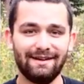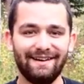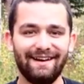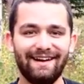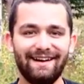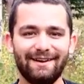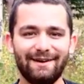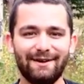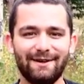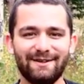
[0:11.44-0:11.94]

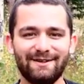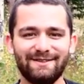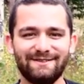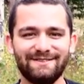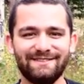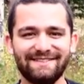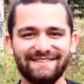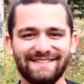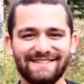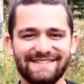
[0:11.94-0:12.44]
Hello,
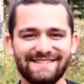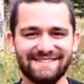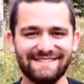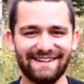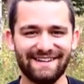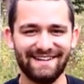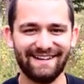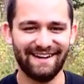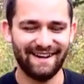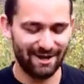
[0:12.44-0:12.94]
this is
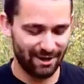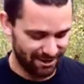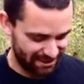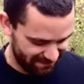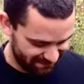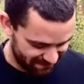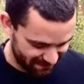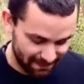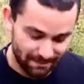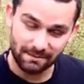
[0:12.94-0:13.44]

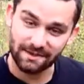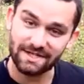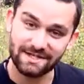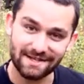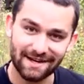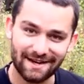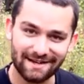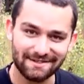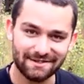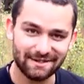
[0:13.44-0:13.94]
Aaron from
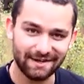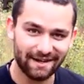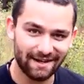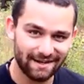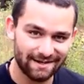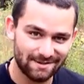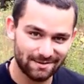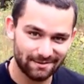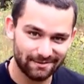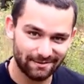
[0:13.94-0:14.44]
Disaster
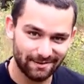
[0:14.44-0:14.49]
Guyz.